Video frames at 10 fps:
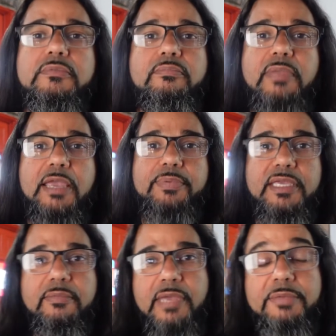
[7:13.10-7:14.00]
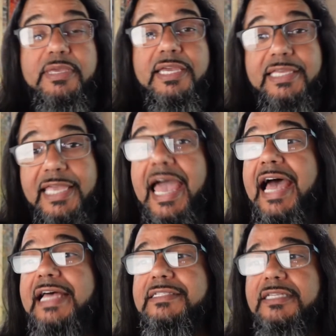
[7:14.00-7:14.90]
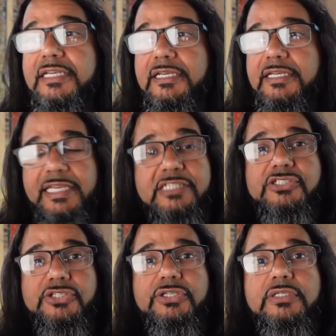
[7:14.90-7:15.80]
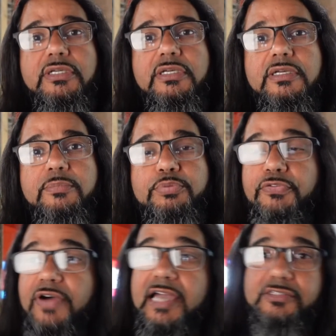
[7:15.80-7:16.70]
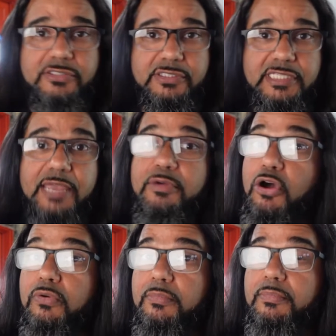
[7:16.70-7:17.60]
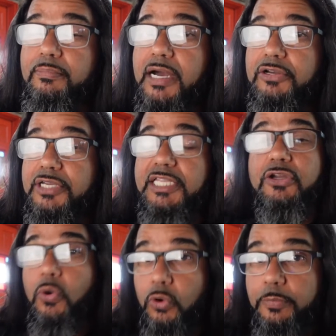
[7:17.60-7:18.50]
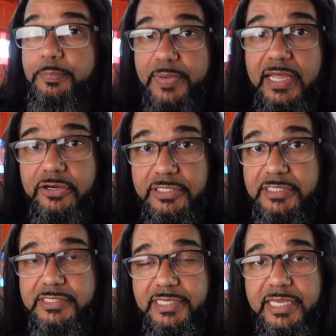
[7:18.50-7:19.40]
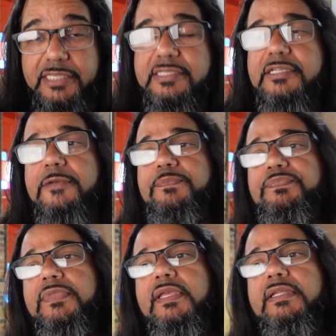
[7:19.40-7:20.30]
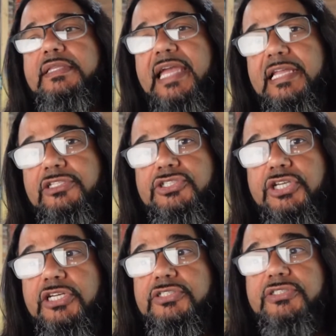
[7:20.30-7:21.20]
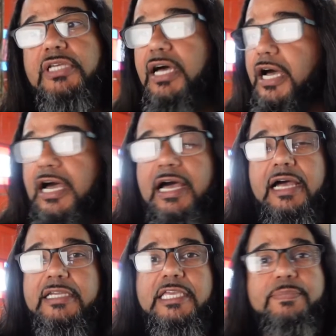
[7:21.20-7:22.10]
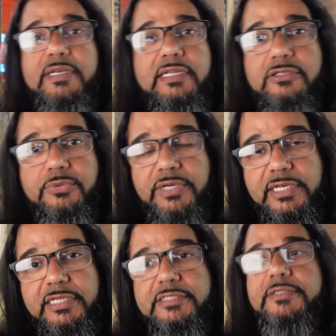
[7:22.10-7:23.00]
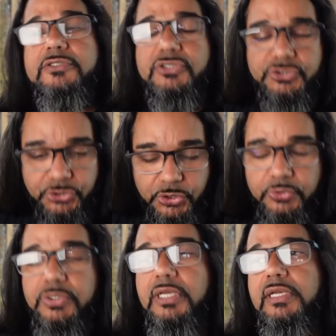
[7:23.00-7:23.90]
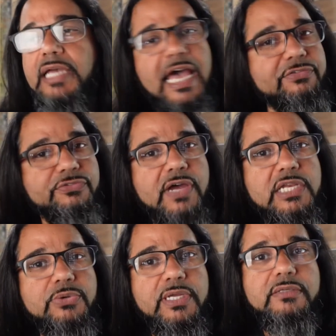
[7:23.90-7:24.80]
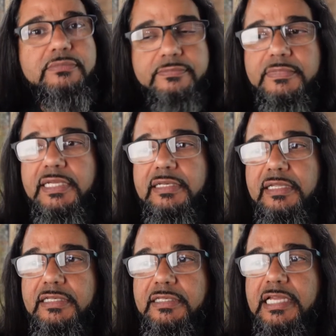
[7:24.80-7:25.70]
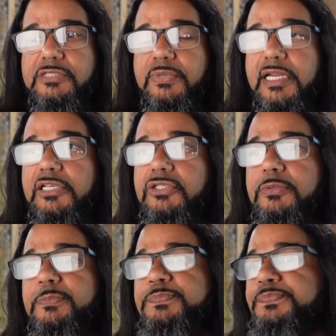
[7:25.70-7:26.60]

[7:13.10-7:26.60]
Maybe a gas insert provides the same amount of heat or better these days than just keeping it the way it is. So I have to evaluate, and that's what I do.